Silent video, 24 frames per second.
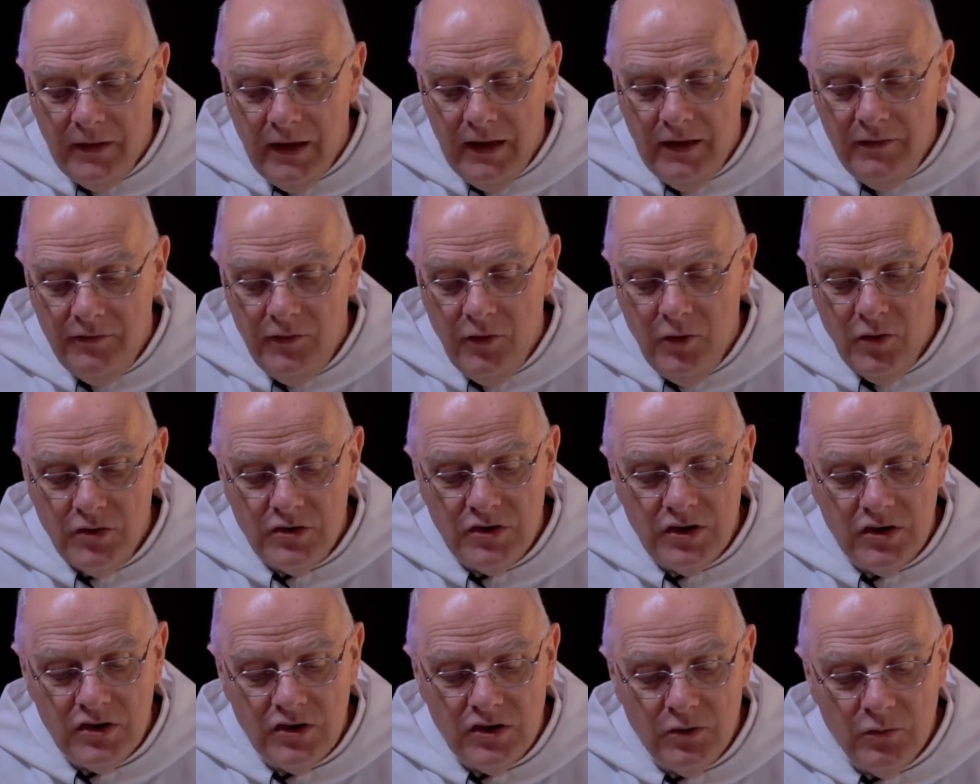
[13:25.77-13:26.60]
It
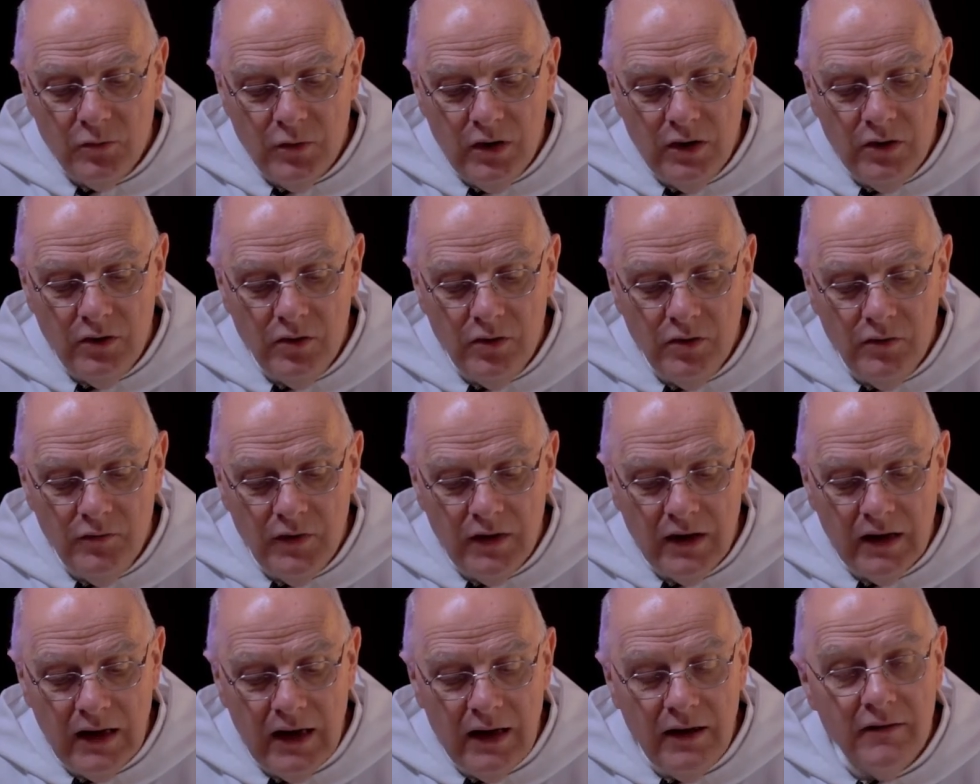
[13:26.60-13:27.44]
forces the one who
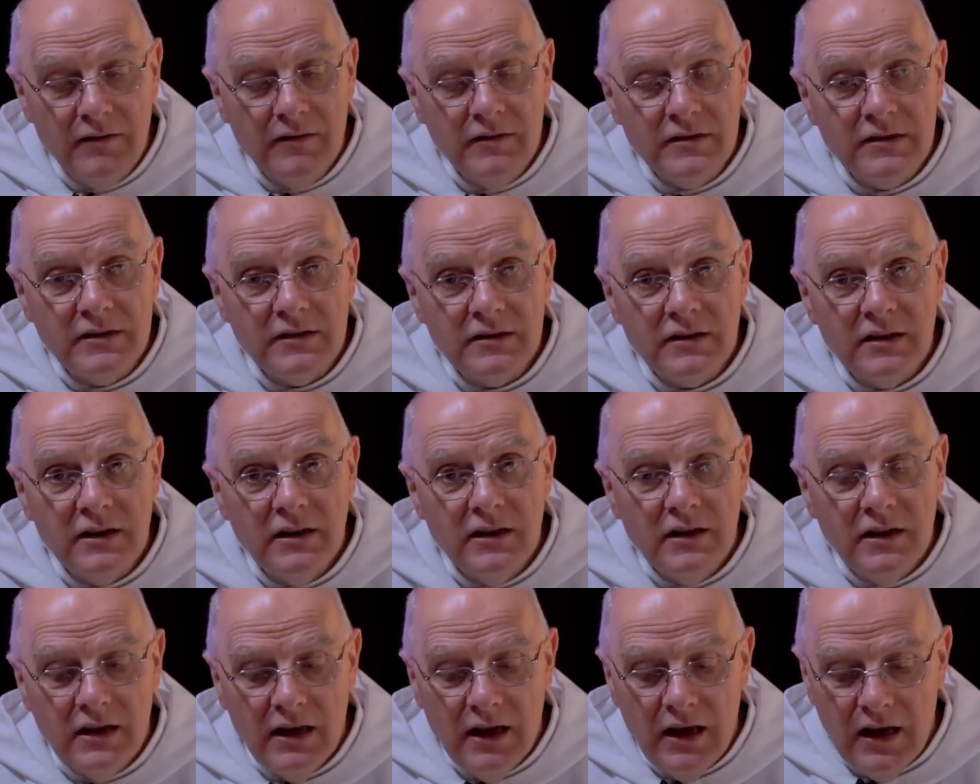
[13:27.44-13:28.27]
forgives,
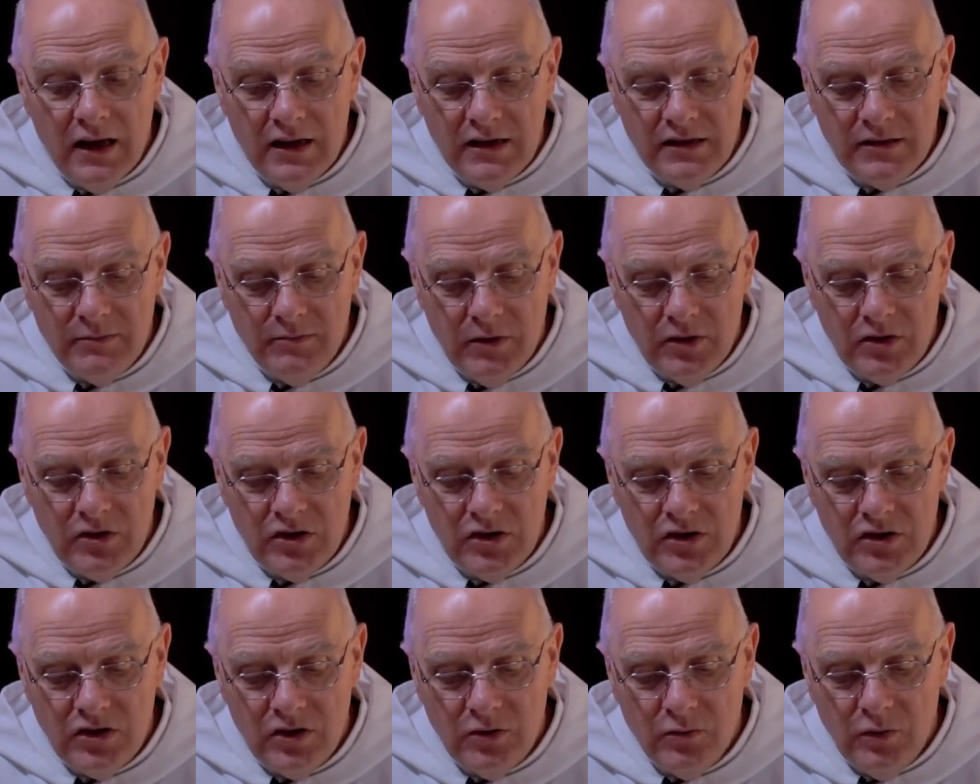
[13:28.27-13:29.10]
as
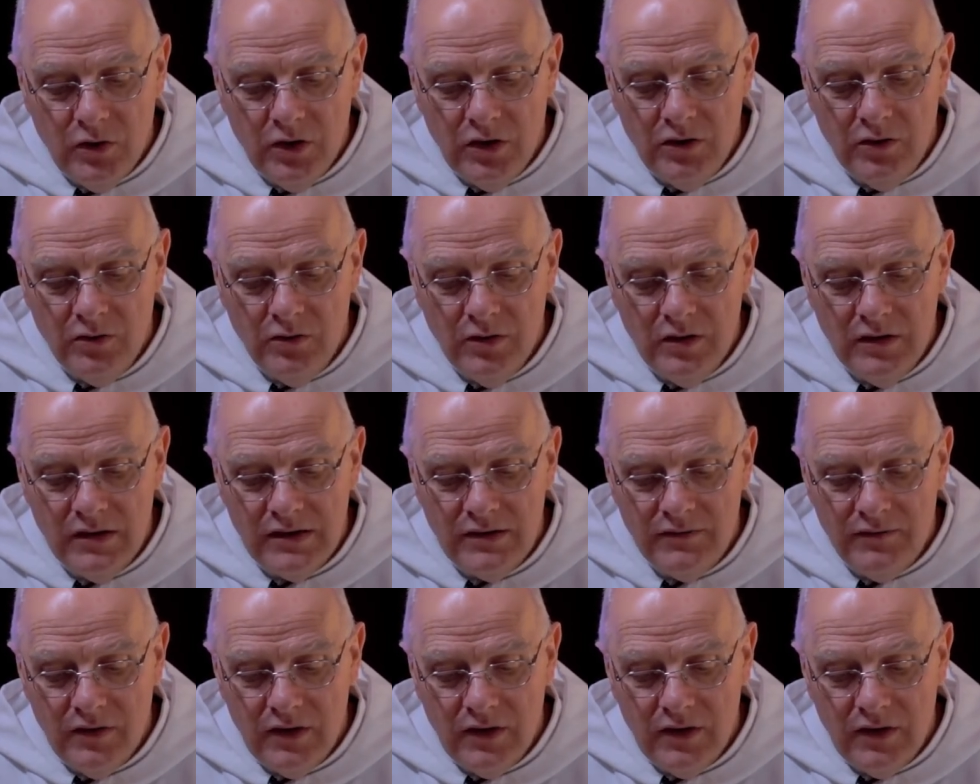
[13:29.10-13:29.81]
much as the one who is